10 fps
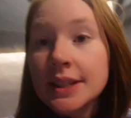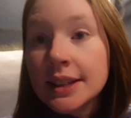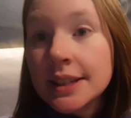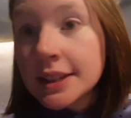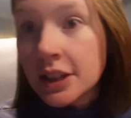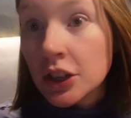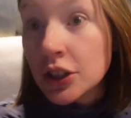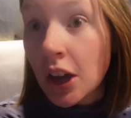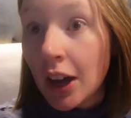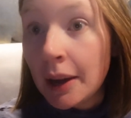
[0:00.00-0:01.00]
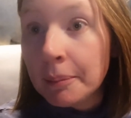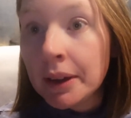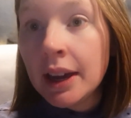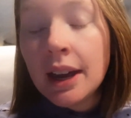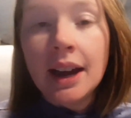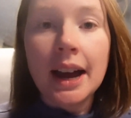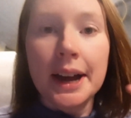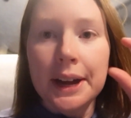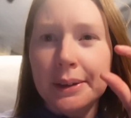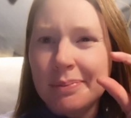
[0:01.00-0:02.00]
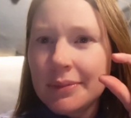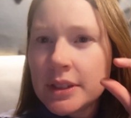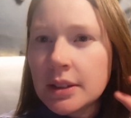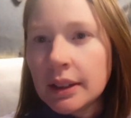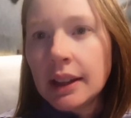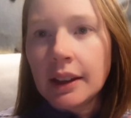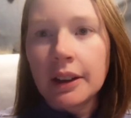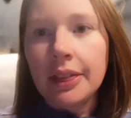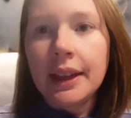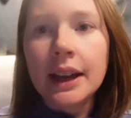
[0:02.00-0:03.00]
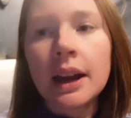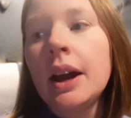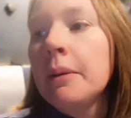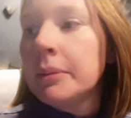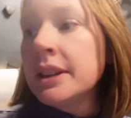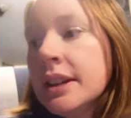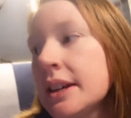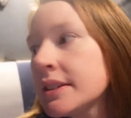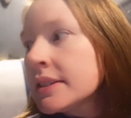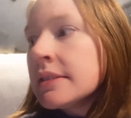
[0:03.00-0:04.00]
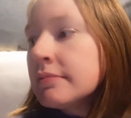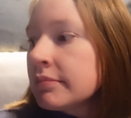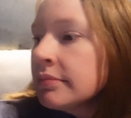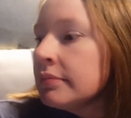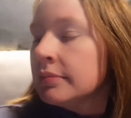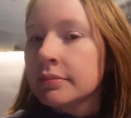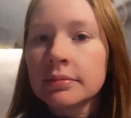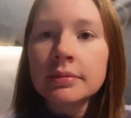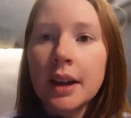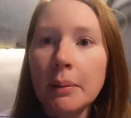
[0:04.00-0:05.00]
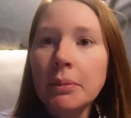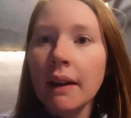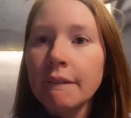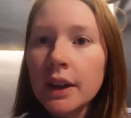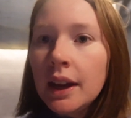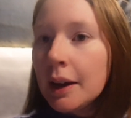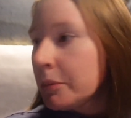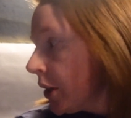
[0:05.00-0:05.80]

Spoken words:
that sits on top. It's only a little thick, but I'm comfy, I'm